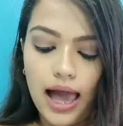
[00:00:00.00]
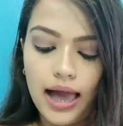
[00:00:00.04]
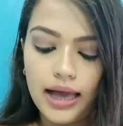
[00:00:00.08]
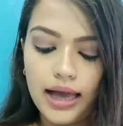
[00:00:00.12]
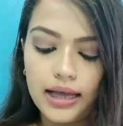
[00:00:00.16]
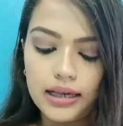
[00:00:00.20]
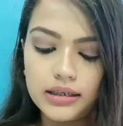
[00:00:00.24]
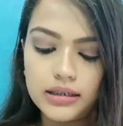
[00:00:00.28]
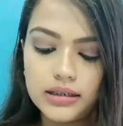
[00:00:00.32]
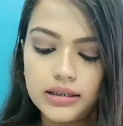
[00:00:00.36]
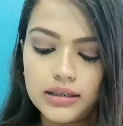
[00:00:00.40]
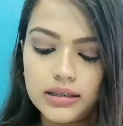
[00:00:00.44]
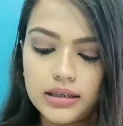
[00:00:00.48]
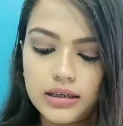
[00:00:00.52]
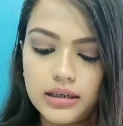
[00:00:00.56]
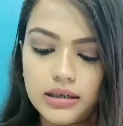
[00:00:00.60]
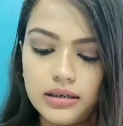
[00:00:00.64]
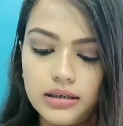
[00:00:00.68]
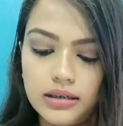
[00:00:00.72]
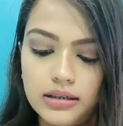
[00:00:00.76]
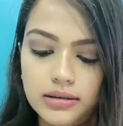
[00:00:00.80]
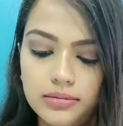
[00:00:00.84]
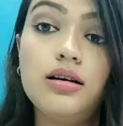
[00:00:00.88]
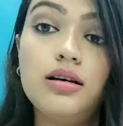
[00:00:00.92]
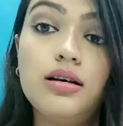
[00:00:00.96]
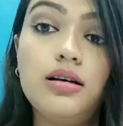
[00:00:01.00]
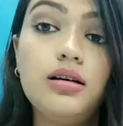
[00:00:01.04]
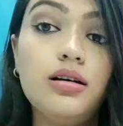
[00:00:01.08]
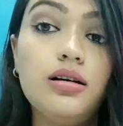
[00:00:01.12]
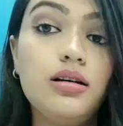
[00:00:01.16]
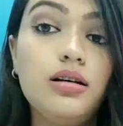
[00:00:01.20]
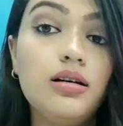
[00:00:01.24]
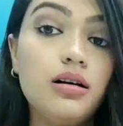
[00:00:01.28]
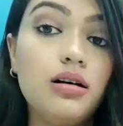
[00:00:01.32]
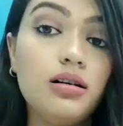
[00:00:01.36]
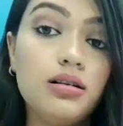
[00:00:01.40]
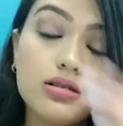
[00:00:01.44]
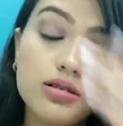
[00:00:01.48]
And
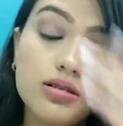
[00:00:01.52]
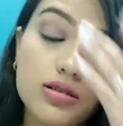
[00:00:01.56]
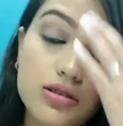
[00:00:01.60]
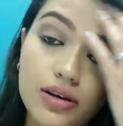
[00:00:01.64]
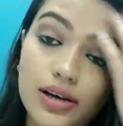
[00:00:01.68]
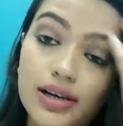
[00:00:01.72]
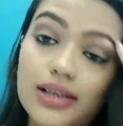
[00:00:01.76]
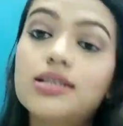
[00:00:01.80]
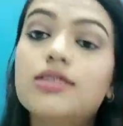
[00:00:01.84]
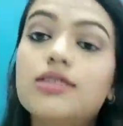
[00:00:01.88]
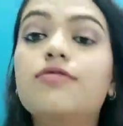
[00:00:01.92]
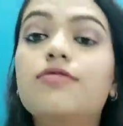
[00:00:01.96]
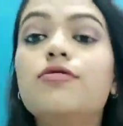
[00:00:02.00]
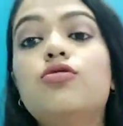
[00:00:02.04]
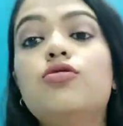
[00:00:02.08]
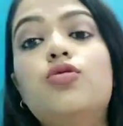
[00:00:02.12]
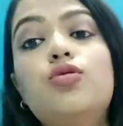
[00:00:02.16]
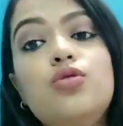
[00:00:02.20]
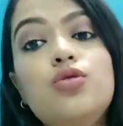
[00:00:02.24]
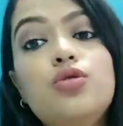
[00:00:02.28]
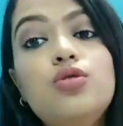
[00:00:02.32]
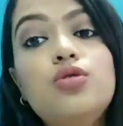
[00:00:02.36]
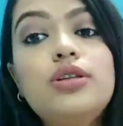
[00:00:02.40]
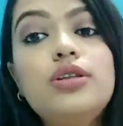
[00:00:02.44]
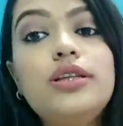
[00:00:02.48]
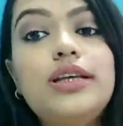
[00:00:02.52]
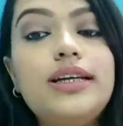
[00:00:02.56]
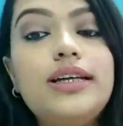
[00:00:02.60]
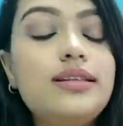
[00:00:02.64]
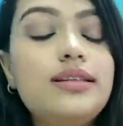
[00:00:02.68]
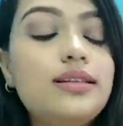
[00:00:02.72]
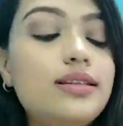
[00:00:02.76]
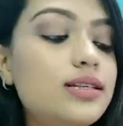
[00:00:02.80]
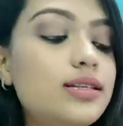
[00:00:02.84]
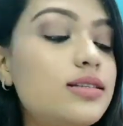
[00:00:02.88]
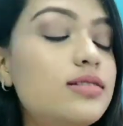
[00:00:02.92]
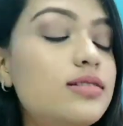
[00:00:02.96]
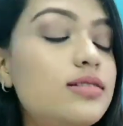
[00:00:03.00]
so guys, if you don't know,
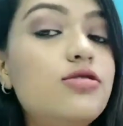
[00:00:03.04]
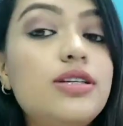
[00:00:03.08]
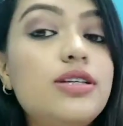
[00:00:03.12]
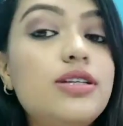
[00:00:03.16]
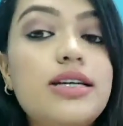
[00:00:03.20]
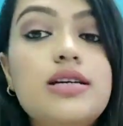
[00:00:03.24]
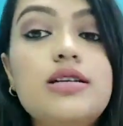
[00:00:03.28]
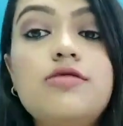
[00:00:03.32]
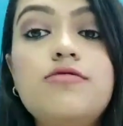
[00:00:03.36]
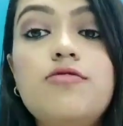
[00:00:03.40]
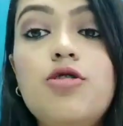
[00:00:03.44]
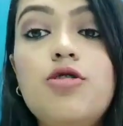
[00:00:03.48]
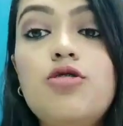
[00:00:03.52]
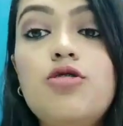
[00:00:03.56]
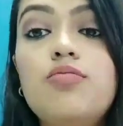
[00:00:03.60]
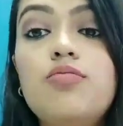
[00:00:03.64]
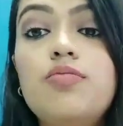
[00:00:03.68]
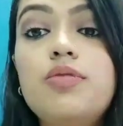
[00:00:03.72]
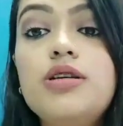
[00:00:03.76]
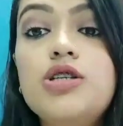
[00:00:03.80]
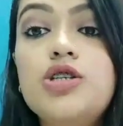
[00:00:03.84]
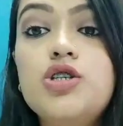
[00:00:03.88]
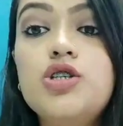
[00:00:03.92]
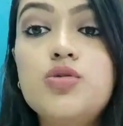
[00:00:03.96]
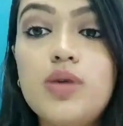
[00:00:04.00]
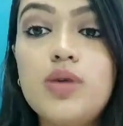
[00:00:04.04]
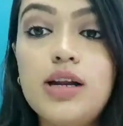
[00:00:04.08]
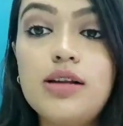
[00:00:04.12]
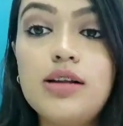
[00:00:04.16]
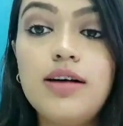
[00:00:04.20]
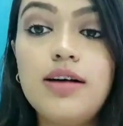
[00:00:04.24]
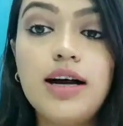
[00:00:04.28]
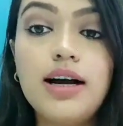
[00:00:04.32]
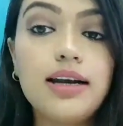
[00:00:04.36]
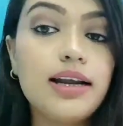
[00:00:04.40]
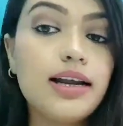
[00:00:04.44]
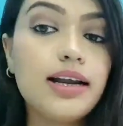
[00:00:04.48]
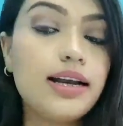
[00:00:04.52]
then this retails for
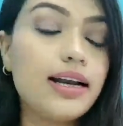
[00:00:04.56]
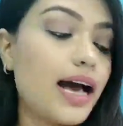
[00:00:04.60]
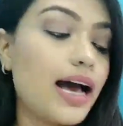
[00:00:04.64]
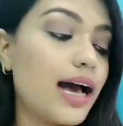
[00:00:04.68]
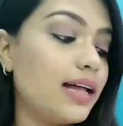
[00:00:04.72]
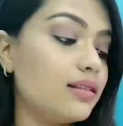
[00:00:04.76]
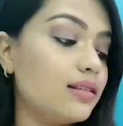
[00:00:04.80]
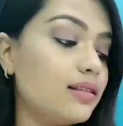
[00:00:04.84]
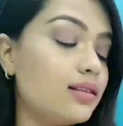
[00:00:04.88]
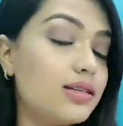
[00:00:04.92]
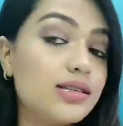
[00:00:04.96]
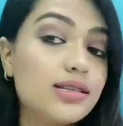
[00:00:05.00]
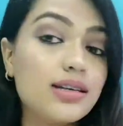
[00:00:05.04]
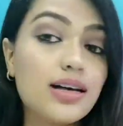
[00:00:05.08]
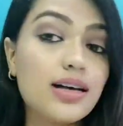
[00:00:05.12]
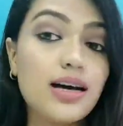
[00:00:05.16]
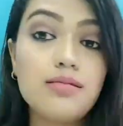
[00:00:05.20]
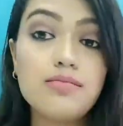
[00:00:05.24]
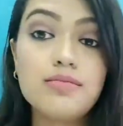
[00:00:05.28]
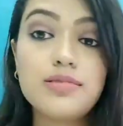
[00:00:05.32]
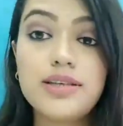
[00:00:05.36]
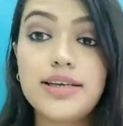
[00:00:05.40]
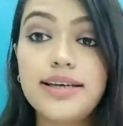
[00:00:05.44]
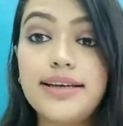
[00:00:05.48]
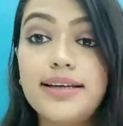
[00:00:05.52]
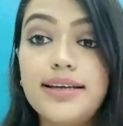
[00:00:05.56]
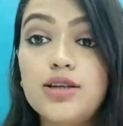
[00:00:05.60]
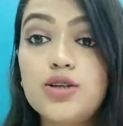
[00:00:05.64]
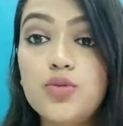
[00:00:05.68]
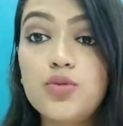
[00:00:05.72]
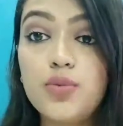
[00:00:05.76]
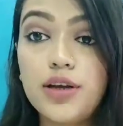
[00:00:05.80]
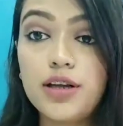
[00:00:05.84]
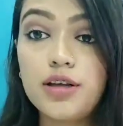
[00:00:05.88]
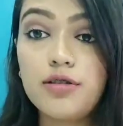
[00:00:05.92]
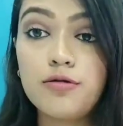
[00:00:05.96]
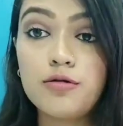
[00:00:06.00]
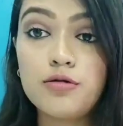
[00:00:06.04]
₹1200 and this comes in
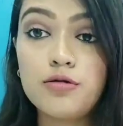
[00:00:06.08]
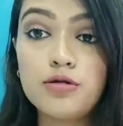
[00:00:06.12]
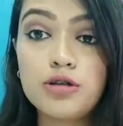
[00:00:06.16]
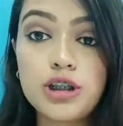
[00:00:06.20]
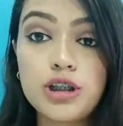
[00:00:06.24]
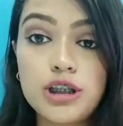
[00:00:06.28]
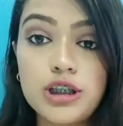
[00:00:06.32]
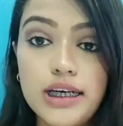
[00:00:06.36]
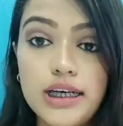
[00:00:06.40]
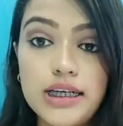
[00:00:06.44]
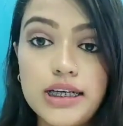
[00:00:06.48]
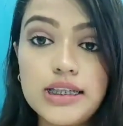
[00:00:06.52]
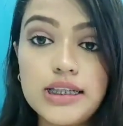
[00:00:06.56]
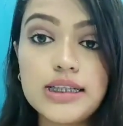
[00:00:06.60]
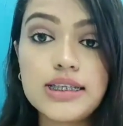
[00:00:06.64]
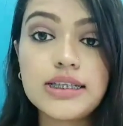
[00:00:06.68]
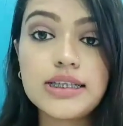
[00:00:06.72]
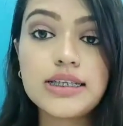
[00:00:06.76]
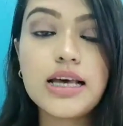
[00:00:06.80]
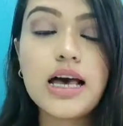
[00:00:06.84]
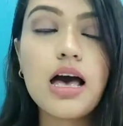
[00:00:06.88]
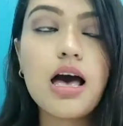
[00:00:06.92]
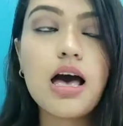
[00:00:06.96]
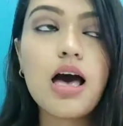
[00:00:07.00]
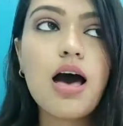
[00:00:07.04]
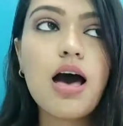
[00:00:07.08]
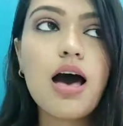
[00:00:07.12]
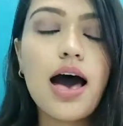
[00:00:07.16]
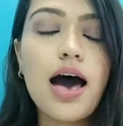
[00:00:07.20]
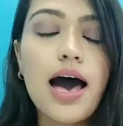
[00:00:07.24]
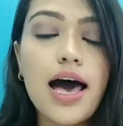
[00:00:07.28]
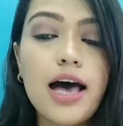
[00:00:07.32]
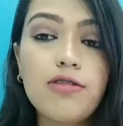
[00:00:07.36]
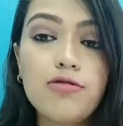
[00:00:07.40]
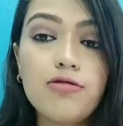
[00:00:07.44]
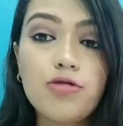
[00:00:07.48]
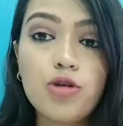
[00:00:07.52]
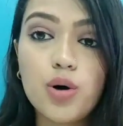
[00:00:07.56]
24 shades.
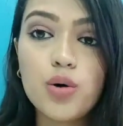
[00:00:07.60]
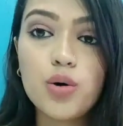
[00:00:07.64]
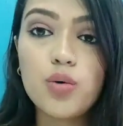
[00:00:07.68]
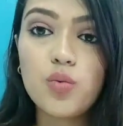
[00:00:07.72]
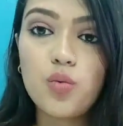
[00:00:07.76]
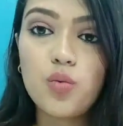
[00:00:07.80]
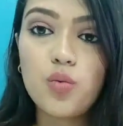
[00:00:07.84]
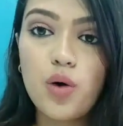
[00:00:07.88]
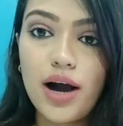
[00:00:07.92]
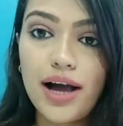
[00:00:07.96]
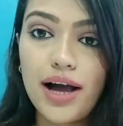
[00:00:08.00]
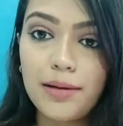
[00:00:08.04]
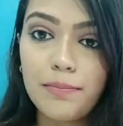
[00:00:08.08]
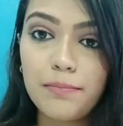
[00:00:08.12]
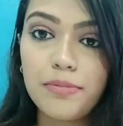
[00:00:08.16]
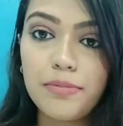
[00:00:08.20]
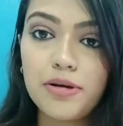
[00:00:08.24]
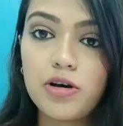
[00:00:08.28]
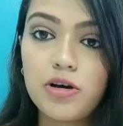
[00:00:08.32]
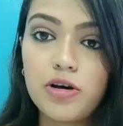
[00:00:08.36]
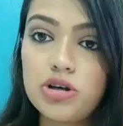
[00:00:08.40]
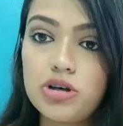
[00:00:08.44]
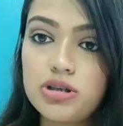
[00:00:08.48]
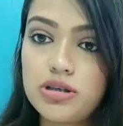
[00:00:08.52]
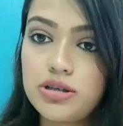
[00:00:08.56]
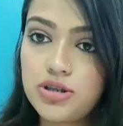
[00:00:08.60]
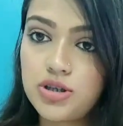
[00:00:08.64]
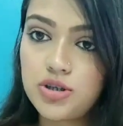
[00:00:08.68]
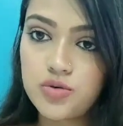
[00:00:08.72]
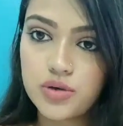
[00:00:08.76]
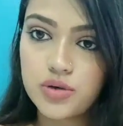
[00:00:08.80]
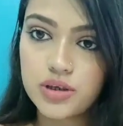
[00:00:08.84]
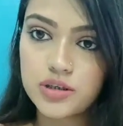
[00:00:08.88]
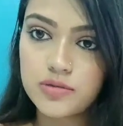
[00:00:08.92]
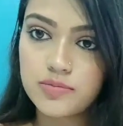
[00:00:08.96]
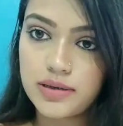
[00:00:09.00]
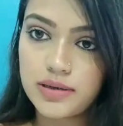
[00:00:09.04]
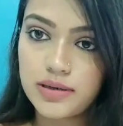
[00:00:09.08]
I've got one because it's too
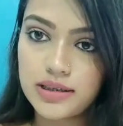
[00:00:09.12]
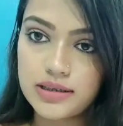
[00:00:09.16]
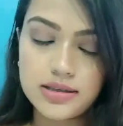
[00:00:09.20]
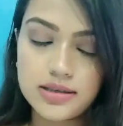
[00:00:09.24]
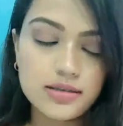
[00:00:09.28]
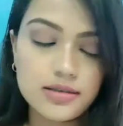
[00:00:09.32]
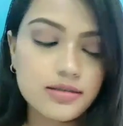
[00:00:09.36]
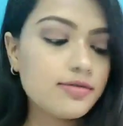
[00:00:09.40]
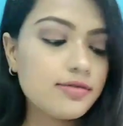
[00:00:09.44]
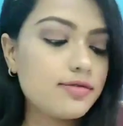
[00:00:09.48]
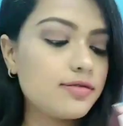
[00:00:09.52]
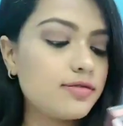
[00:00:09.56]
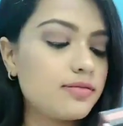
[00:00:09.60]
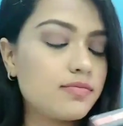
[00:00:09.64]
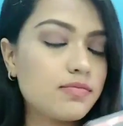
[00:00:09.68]
expensive.